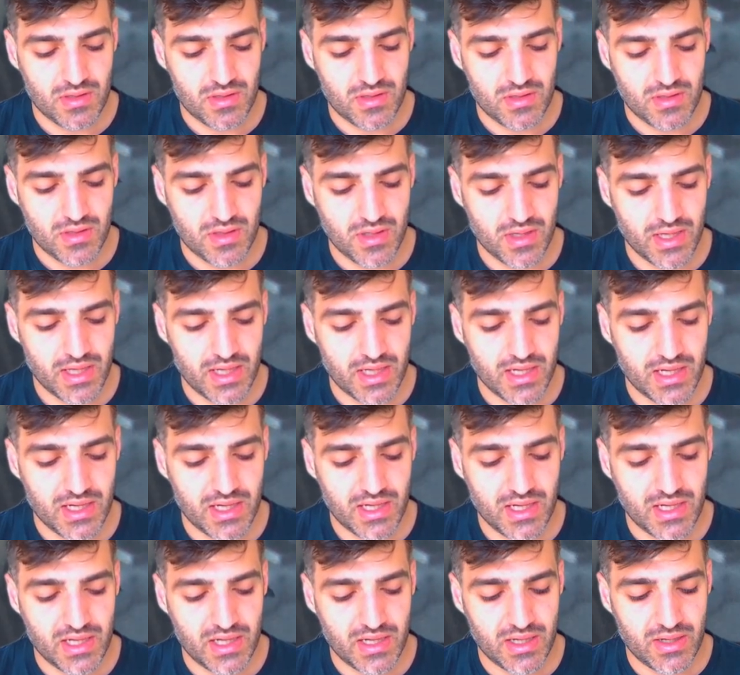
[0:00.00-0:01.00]

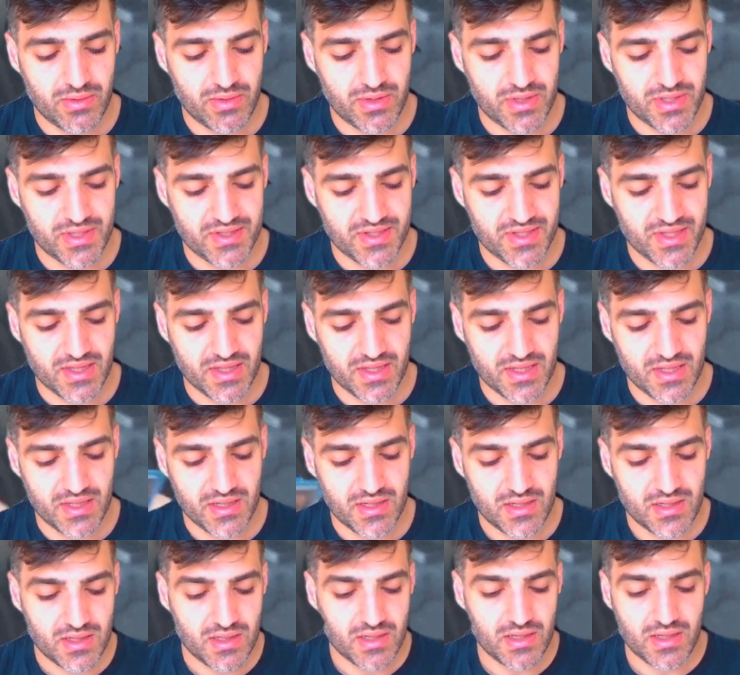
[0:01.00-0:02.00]
where is it?
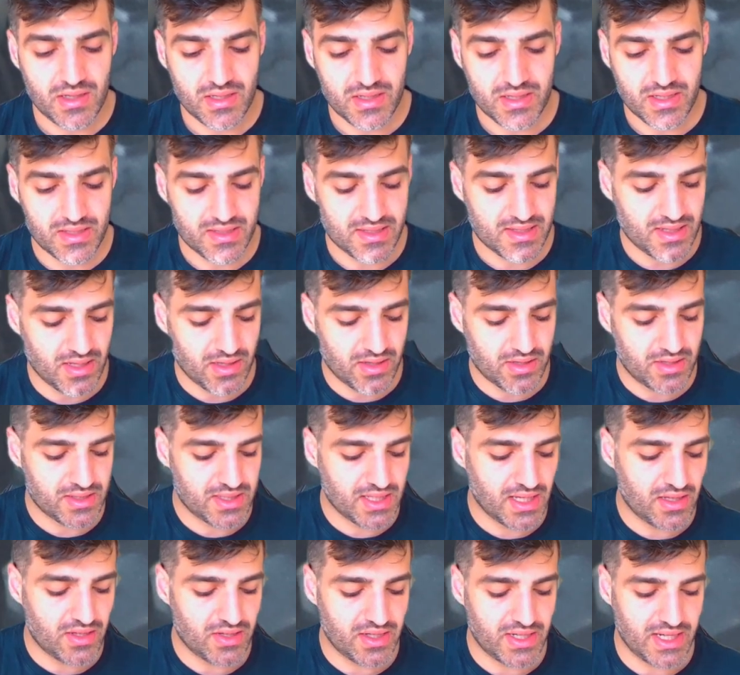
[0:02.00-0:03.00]
Constellar
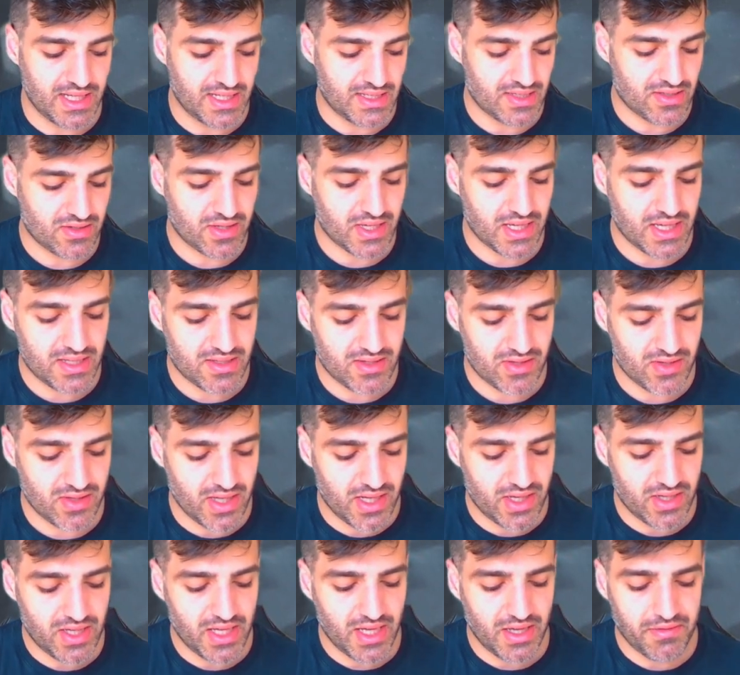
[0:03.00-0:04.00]
Teller Knights. Okay, so
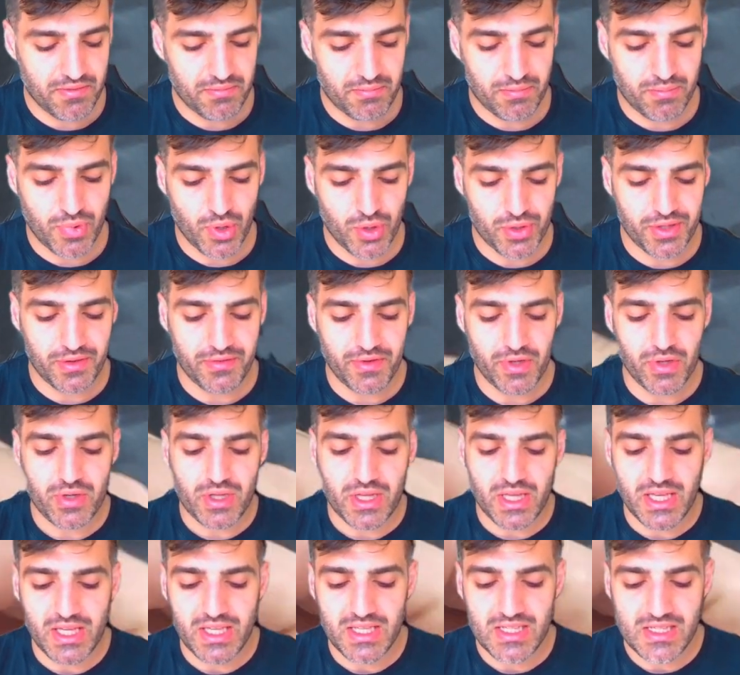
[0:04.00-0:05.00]
now you have both of your
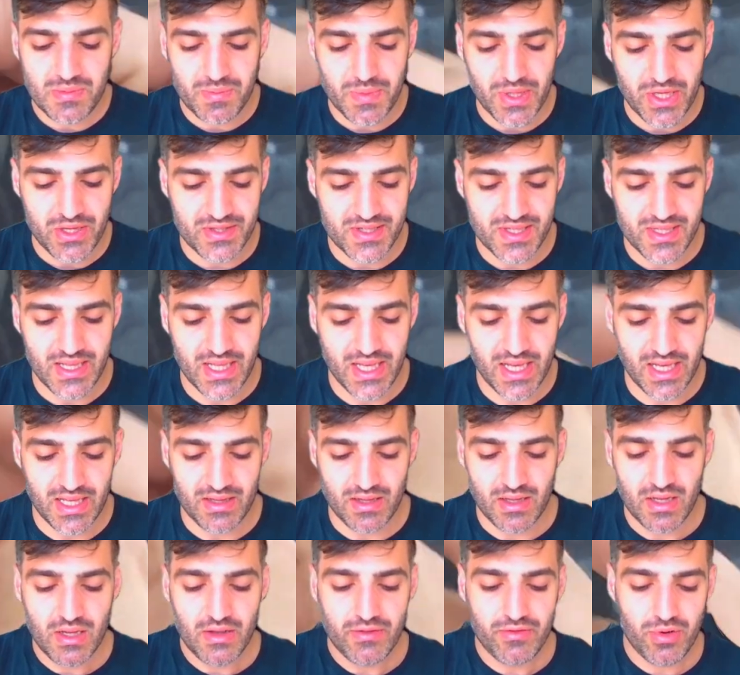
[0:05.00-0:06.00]
key spells in hand.
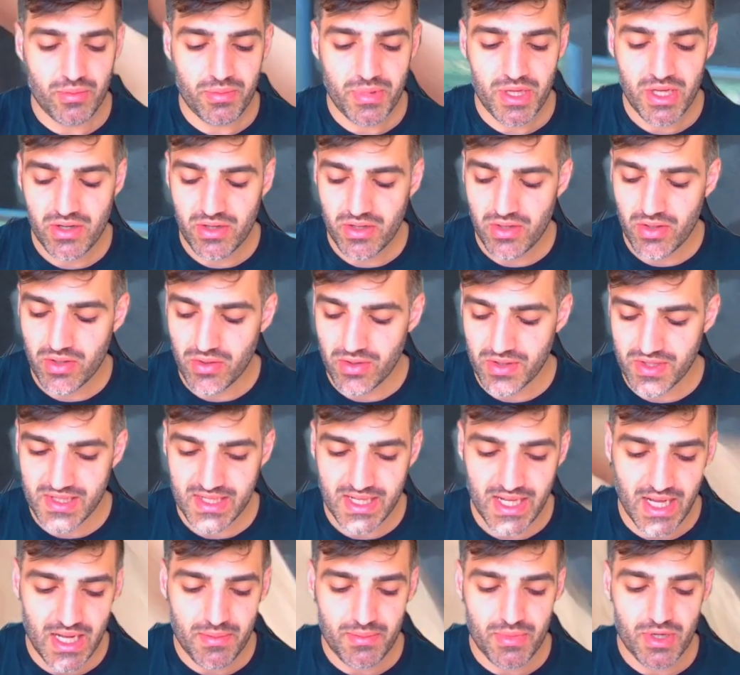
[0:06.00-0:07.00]
From here you go
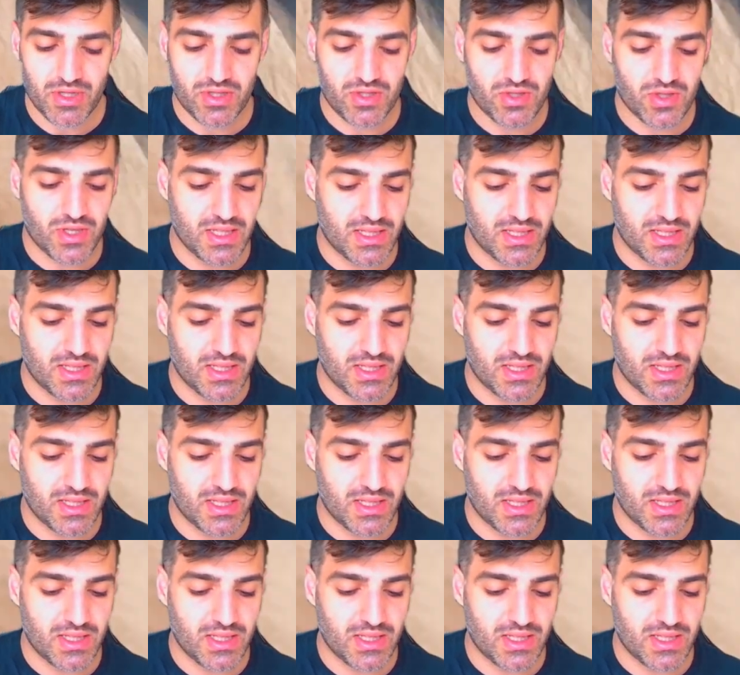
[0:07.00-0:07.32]
Skybridge. You're gonna